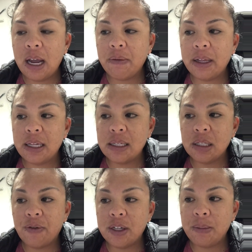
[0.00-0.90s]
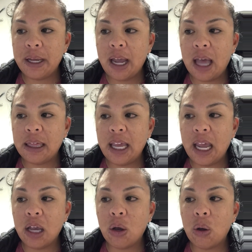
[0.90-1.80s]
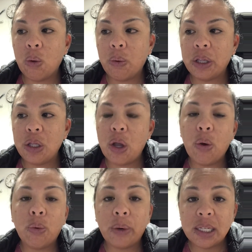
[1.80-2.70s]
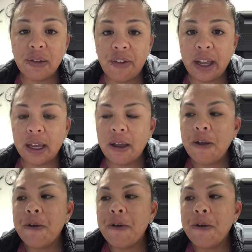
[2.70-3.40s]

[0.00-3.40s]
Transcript: and releases frisbee at the angle with no wrist flick.